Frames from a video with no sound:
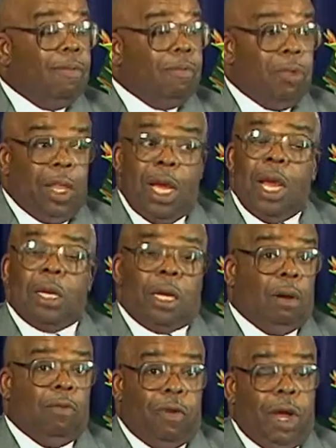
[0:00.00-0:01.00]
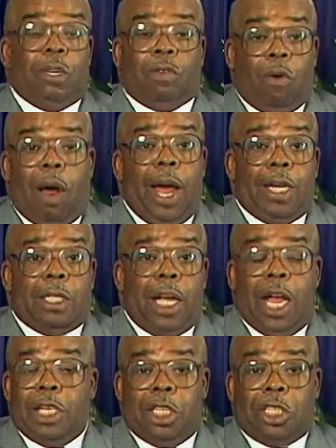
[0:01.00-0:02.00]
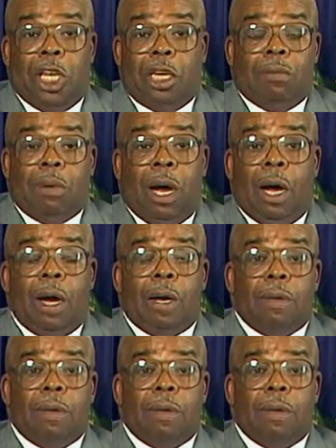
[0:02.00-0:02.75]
Then confess Christ as the Son of God.